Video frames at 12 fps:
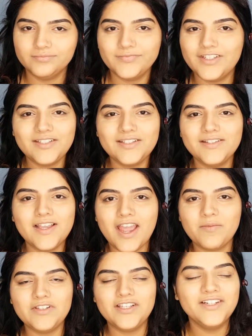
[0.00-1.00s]
this is the
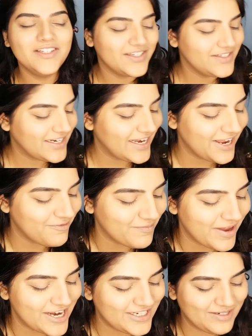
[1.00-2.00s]
Amazonian Clay
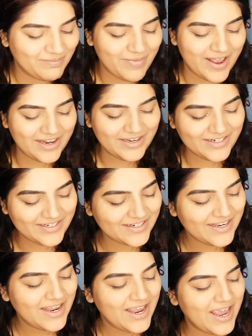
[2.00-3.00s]
Matte palette,
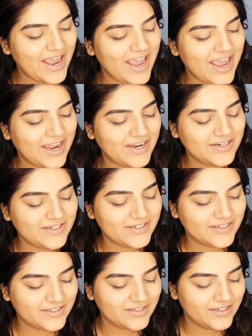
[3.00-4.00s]

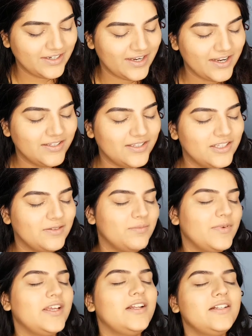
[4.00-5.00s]
and it
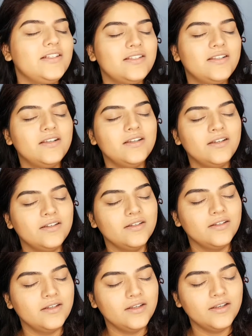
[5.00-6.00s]
smells
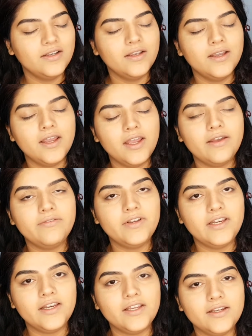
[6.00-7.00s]

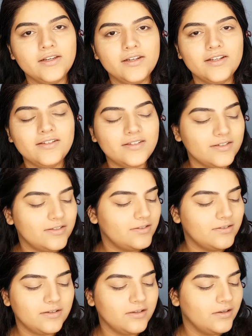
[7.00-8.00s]
heavenly. It's just,
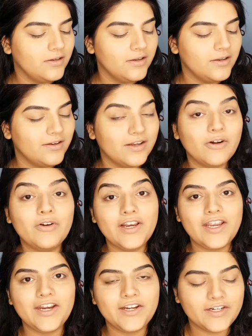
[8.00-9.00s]
I want to
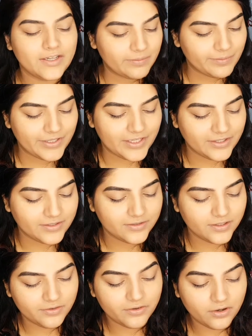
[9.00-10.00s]
eat it up, but then
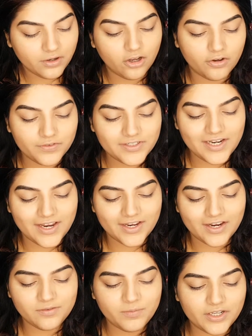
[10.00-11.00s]
obviously I
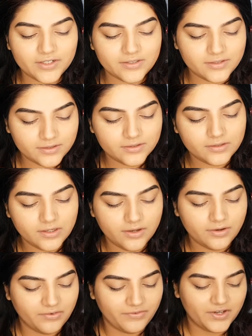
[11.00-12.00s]
can't, because
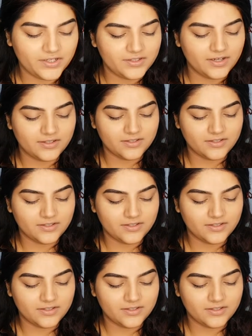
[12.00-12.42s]
first